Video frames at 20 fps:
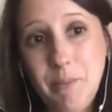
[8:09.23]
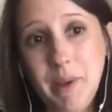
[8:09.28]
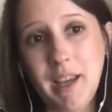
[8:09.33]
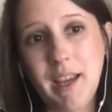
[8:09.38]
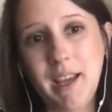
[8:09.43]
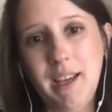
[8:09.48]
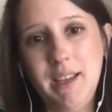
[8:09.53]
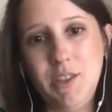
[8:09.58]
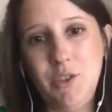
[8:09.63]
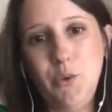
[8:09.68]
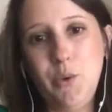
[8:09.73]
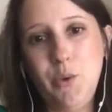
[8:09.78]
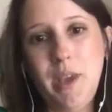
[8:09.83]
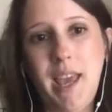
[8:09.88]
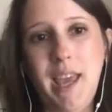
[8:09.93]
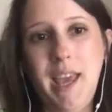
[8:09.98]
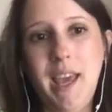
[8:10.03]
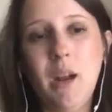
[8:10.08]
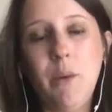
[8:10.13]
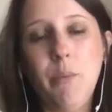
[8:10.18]
because you
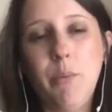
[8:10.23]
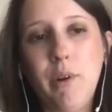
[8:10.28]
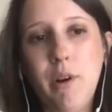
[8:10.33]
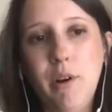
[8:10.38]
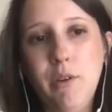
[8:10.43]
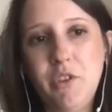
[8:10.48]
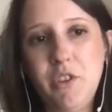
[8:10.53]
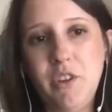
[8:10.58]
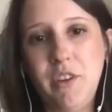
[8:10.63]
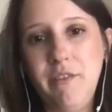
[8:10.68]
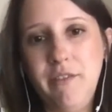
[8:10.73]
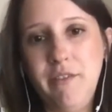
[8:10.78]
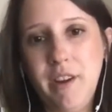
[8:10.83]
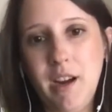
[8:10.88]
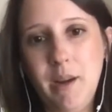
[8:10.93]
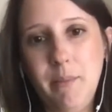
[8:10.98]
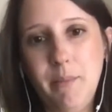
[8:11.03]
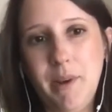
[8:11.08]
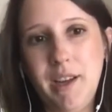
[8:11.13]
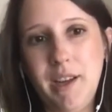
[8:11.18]
can approach it
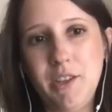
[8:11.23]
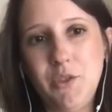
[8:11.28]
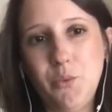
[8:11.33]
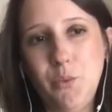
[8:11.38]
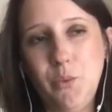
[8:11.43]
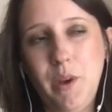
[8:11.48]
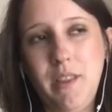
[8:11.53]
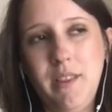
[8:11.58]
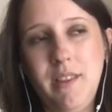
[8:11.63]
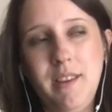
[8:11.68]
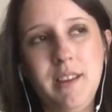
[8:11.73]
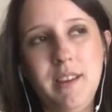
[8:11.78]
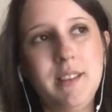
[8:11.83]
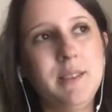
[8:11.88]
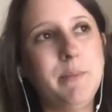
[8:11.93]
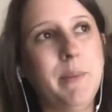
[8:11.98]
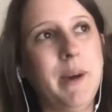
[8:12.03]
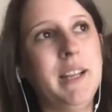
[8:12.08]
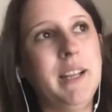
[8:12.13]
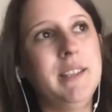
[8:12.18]
very much with
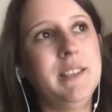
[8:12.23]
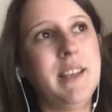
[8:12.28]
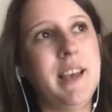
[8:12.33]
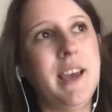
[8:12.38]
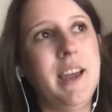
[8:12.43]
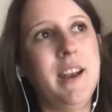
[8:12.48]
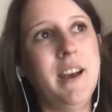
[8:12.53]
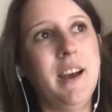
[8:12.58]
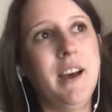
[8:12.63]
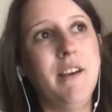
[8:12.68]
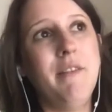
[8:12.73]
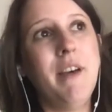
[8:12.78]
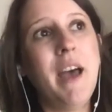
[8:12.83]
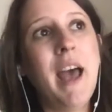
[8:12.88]
this mindset of,